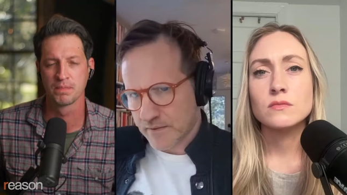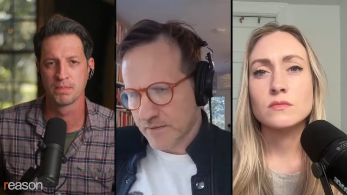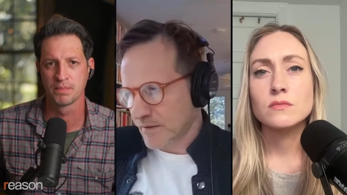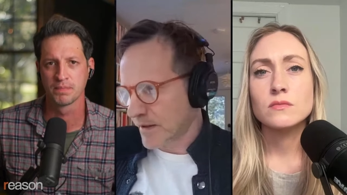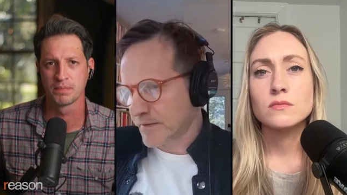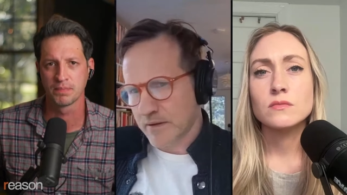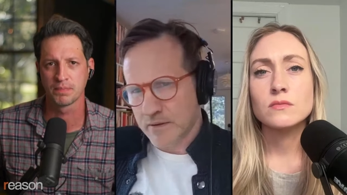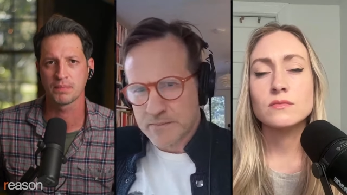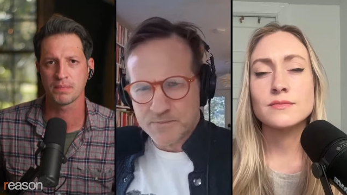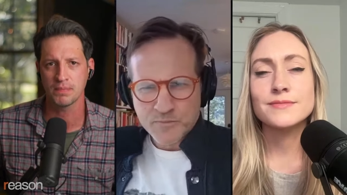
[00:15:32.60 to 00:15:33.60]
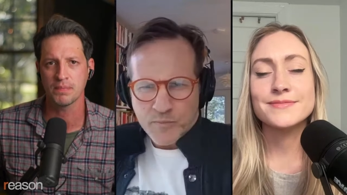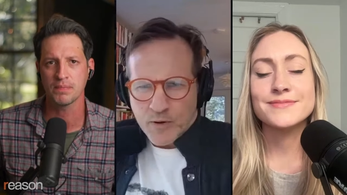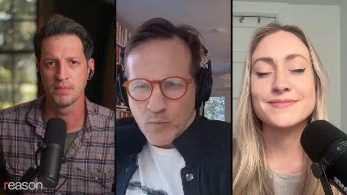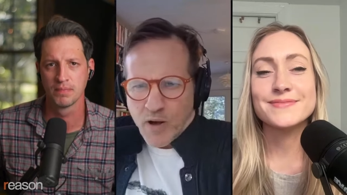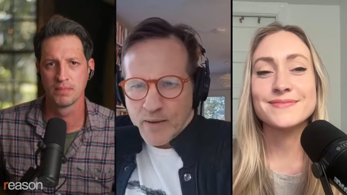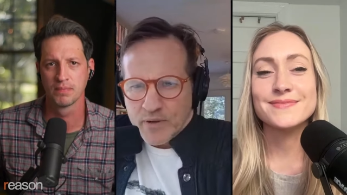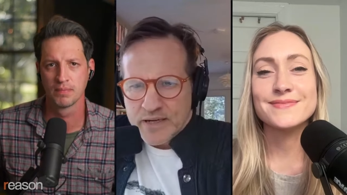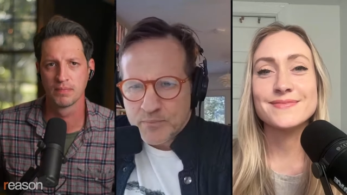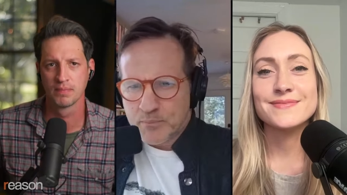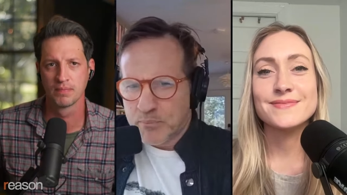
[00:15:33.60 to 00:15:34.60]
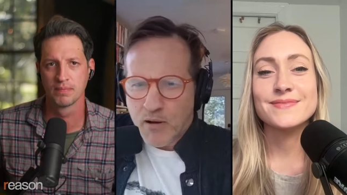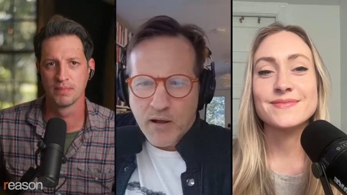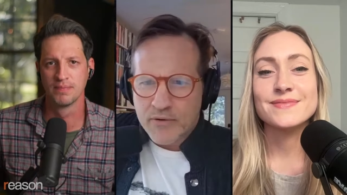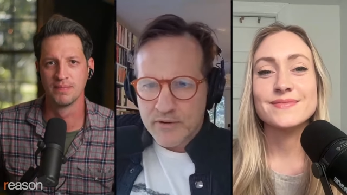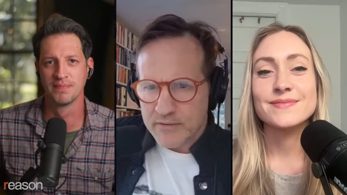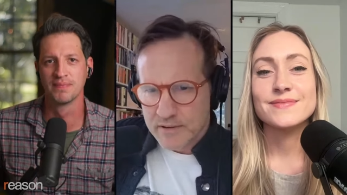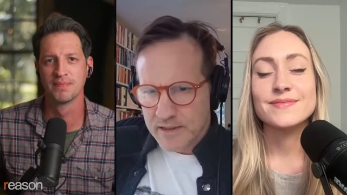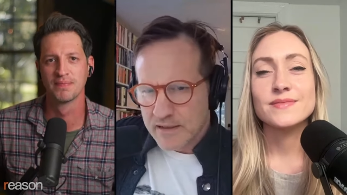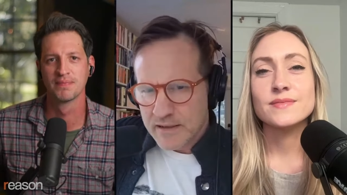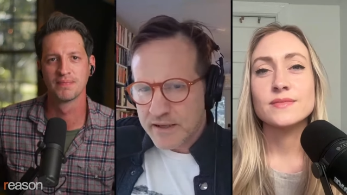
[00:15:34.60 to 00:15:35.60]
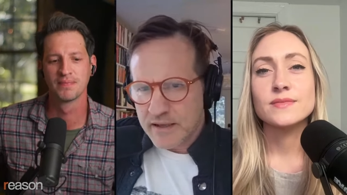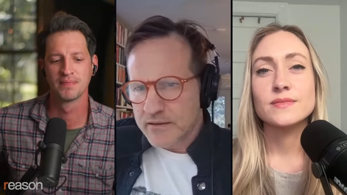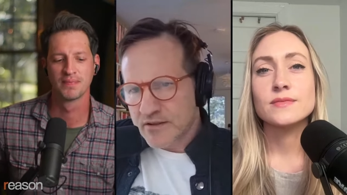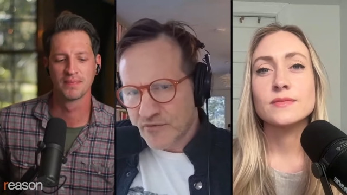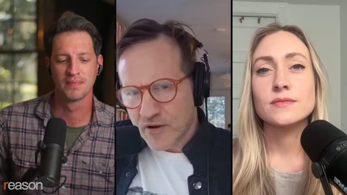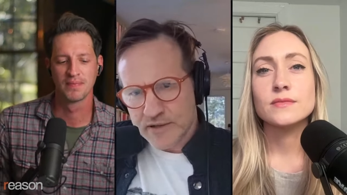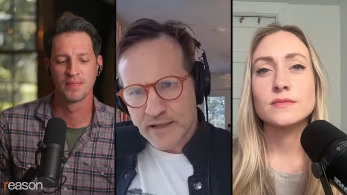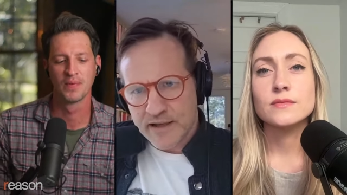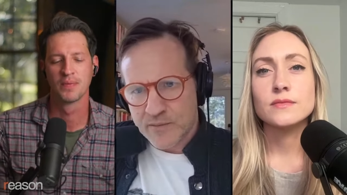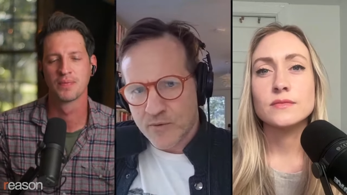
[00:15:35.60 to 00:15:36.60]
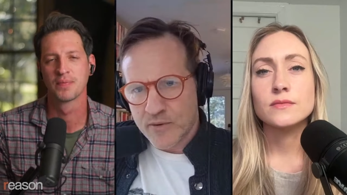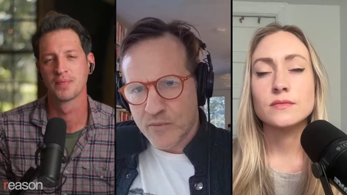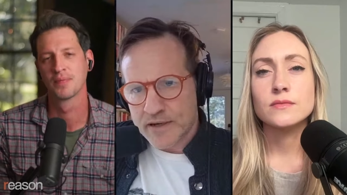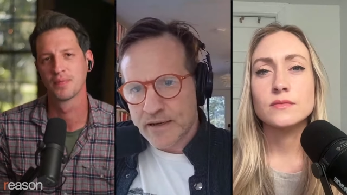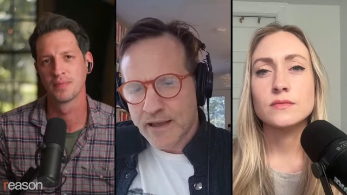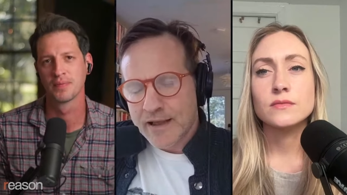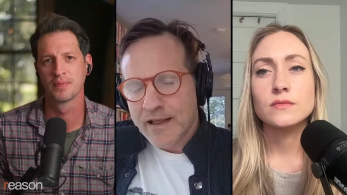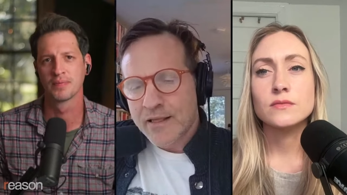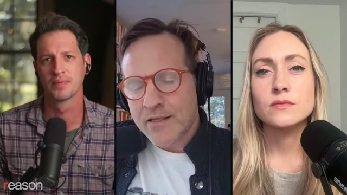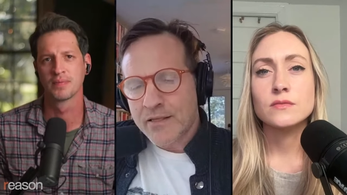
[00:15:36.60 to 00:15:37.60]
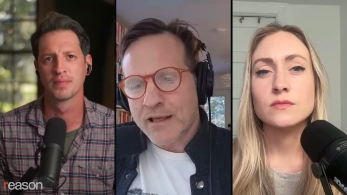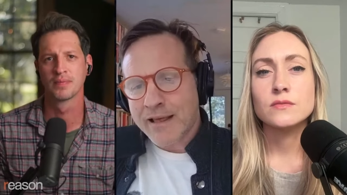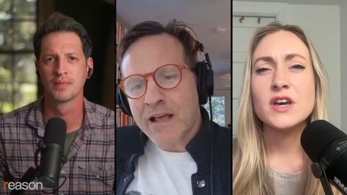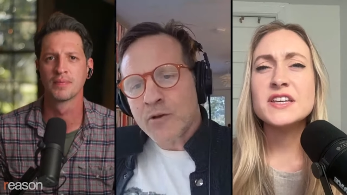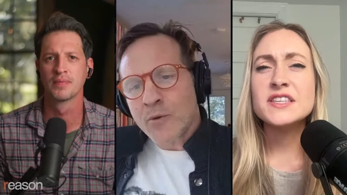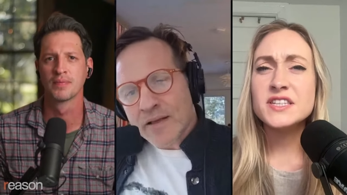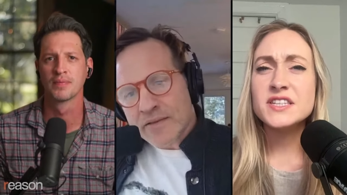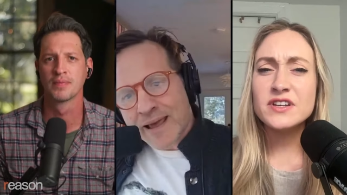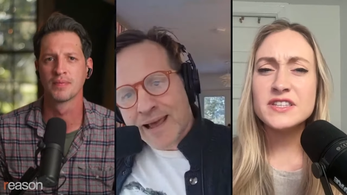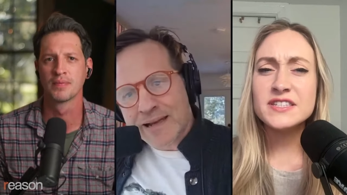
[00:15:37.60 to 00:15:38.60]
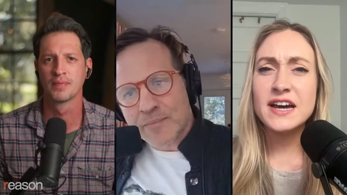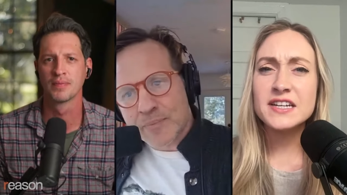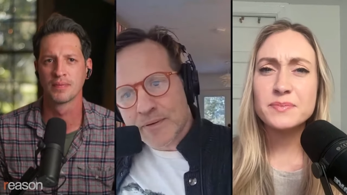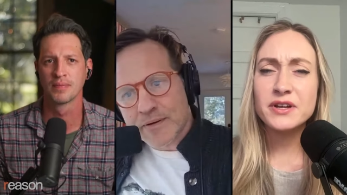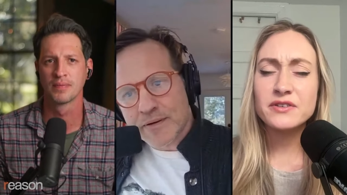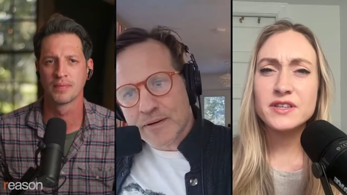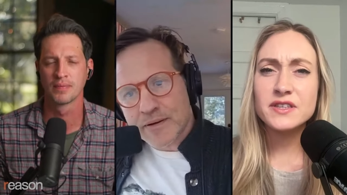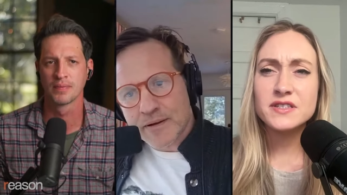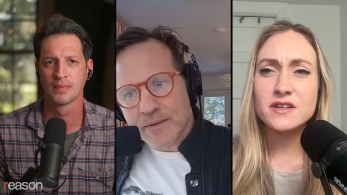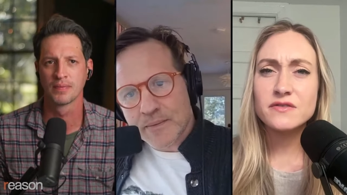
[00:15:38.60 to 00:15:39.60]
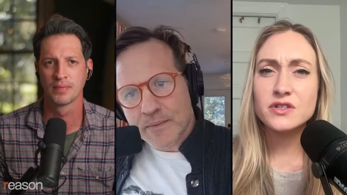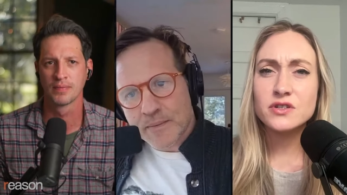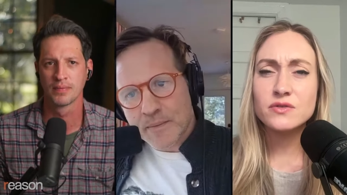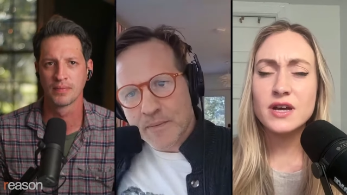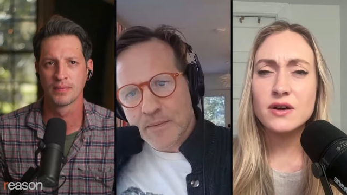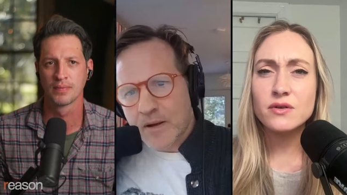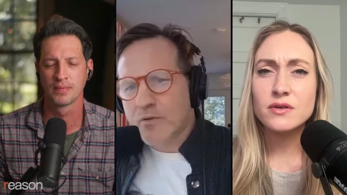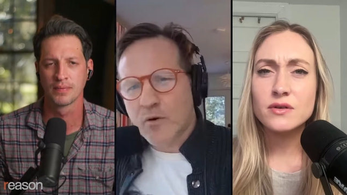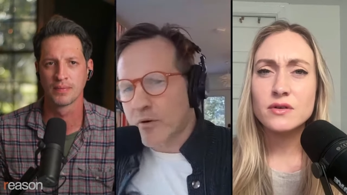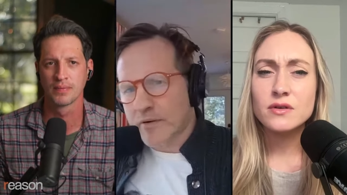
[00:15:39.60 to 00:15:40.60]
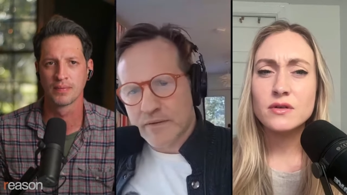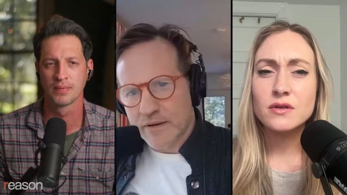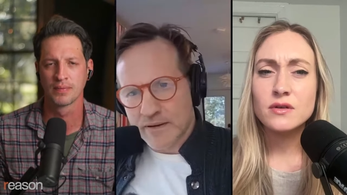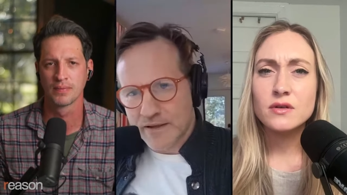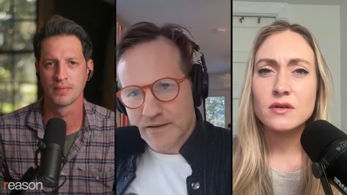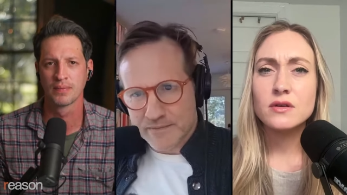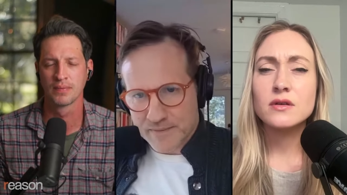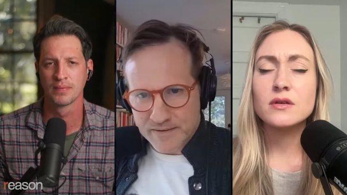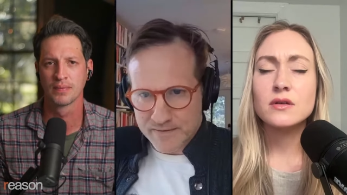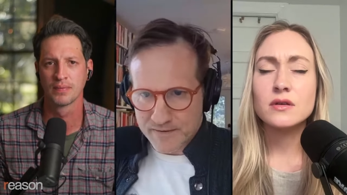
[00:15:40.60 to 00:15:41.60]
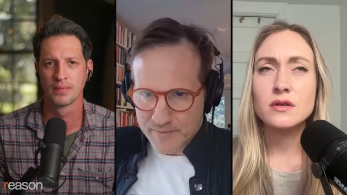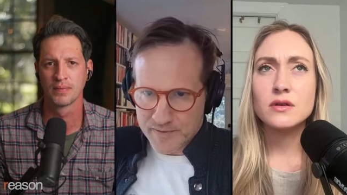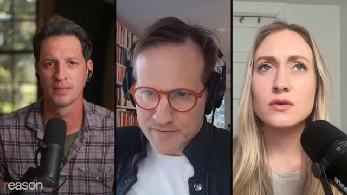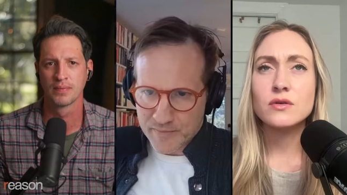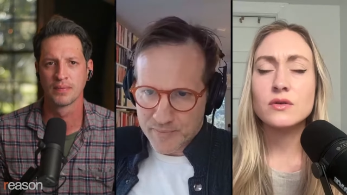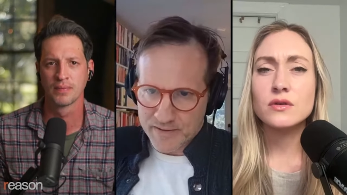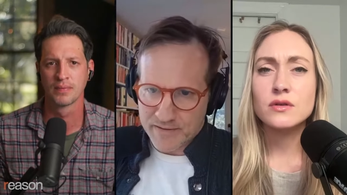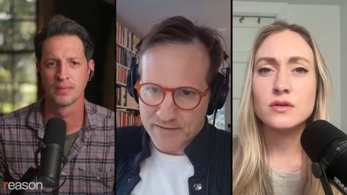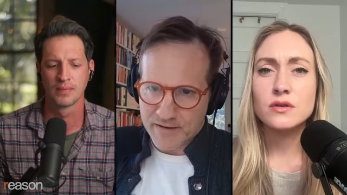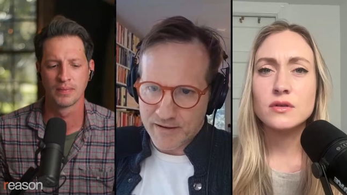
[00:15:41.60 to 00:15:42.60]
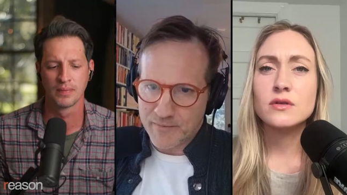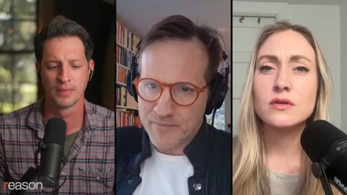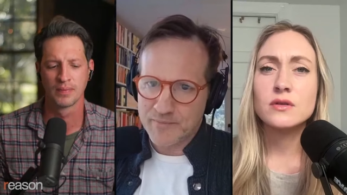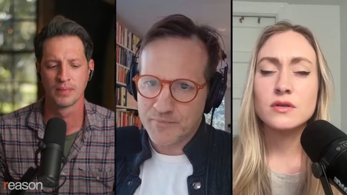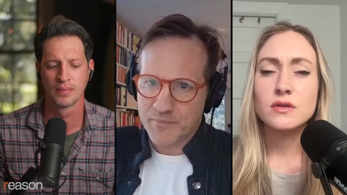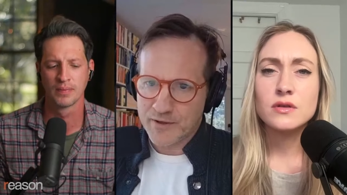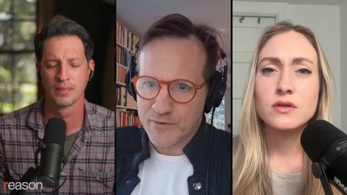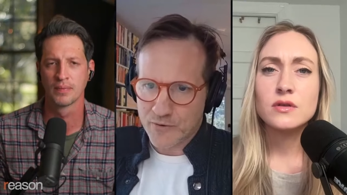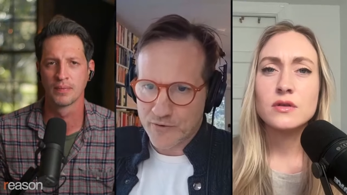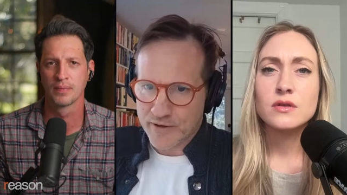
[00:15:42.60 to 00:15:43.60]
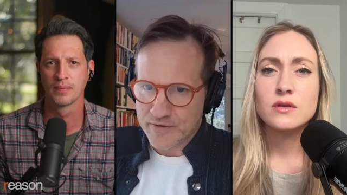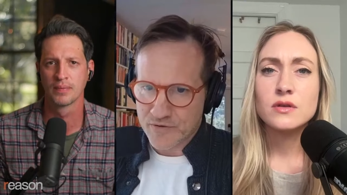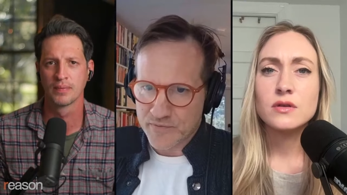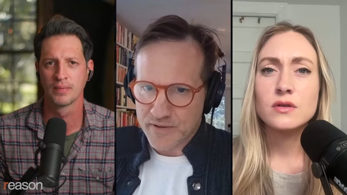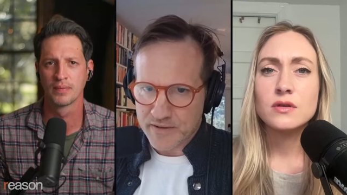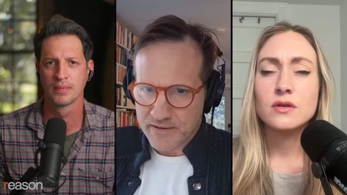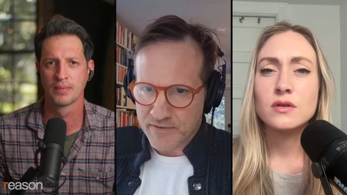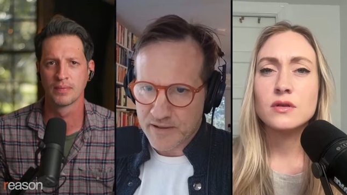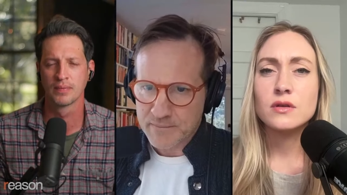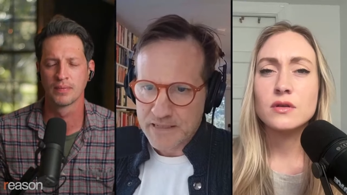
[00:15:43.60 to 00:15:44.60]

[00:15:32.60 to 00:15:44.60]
Speaker 1: online said, you know, why would he bother killing Navalny? He had him where he wanted. Uh, you ask David any
Speaker 2: Sacks peddling this stuff too now. Of
Speaker 1: course, yeah, he's he's a he's a big cool. um, you know Ukraine deserved it kind of guy.